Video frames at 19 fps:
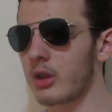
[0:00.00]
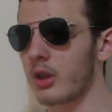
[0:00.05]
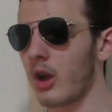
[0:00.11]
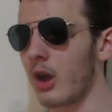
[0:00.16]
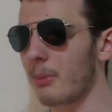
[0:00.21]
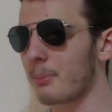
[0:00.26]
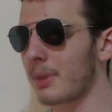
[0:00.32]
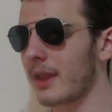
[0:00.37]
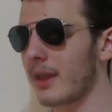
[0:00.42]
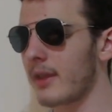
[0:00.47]

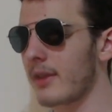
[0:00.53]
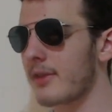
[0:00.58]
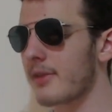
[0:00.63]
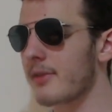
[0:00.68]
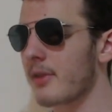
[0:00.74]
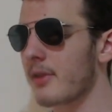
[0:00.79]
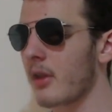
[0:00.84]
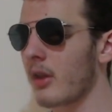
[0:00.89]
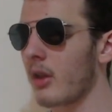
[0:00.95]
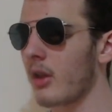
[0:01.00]

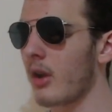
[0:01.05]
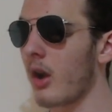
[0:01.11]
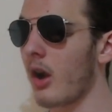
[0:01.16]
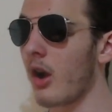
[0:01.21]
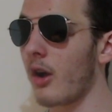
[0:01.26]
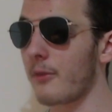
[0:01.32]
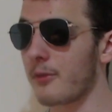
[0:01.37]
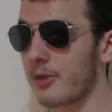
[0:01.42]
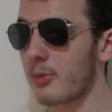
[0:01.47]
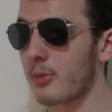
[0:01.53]
copies
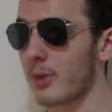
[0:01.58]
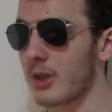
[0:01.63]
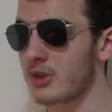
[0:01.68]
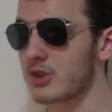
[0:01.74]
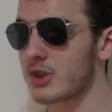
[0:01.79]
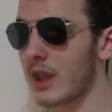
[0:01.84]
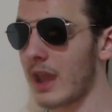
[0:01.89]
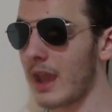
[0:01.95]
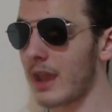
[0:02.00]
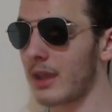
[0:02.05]
of
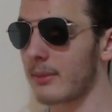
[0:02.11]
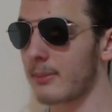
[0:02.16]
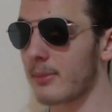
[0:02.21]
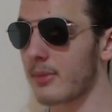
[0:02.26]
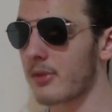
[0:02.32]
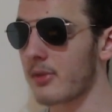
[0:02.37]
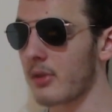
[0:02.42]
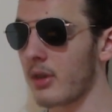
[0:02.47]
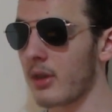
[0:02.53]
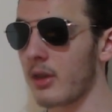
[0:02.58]
Switch
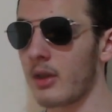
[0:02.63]
games.